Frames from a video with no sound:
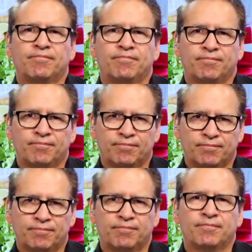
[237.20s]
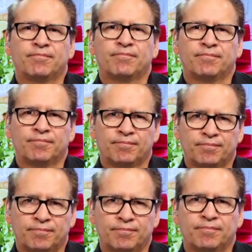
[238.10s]

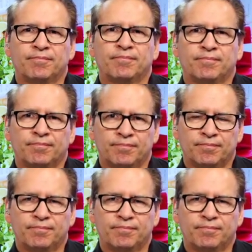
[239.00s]
This person isn't speaking.